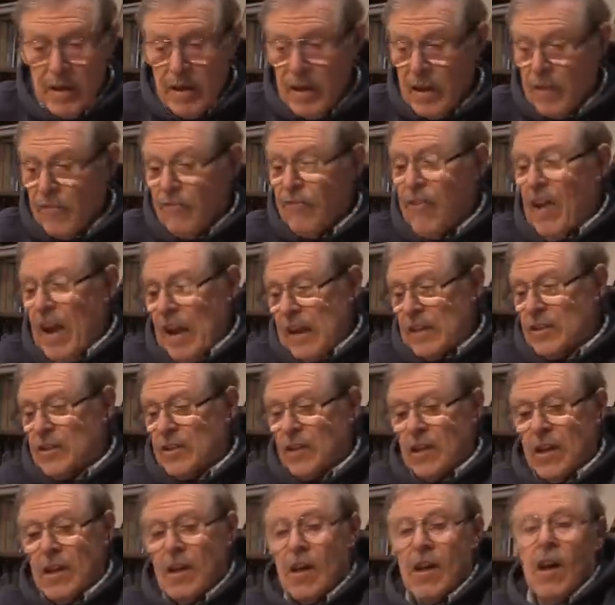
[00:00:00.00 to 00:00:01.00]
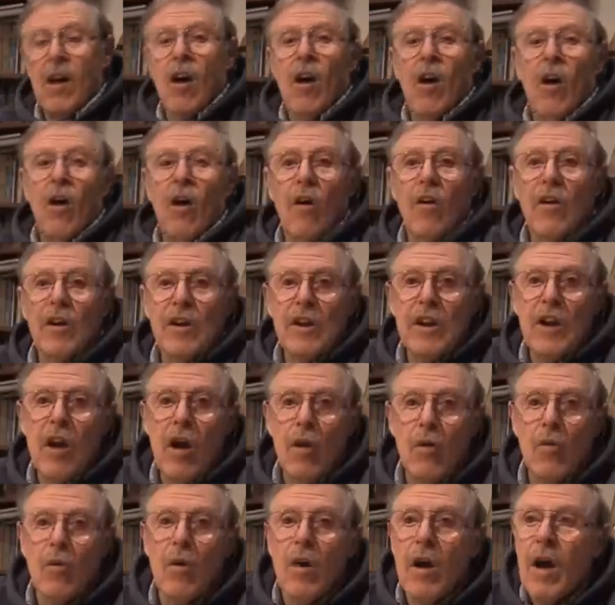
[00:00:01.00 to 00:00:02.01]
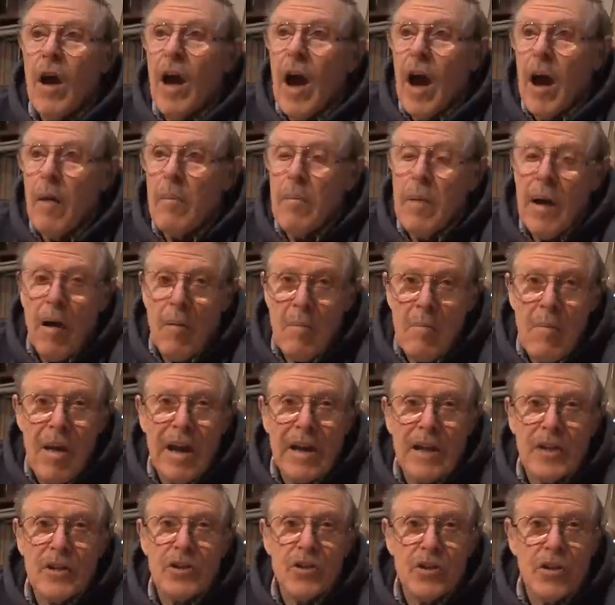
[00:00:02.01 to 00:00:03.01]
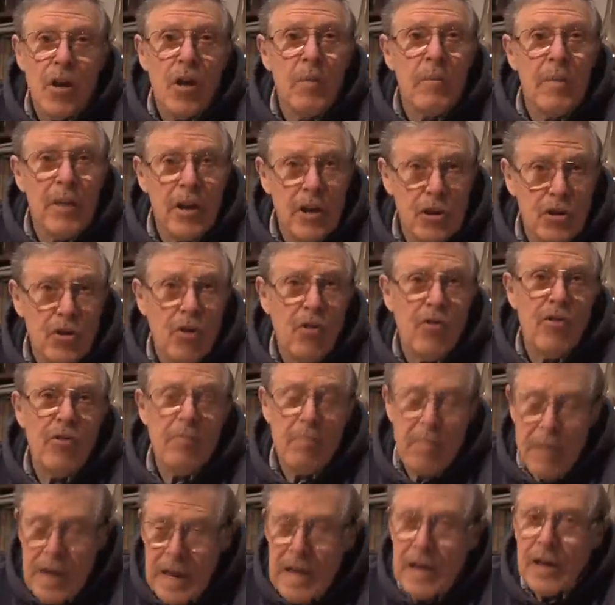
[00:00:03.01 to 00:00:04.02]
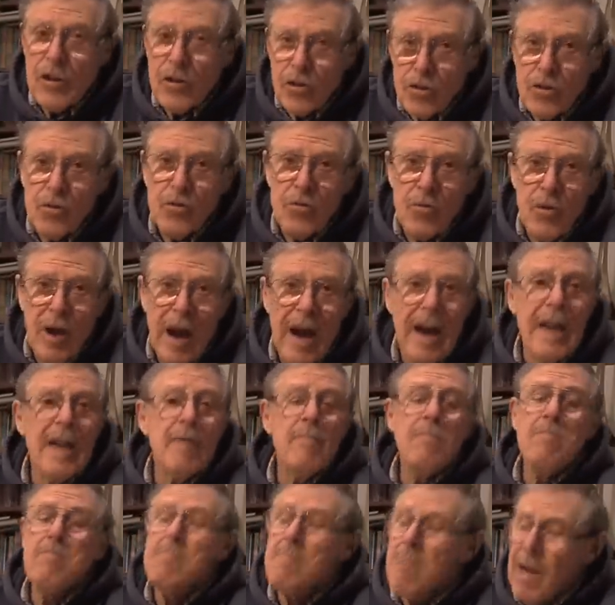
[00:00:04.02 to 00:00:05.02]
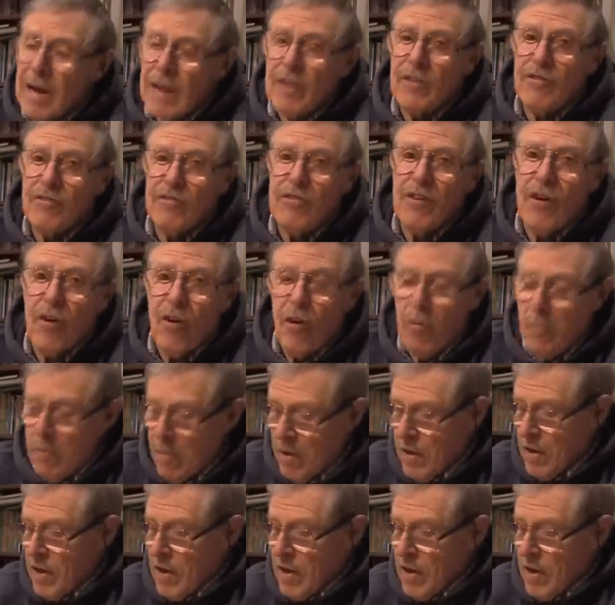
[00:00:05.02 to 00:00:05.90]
In fact, I know about maggots because I've been to a maggot farm.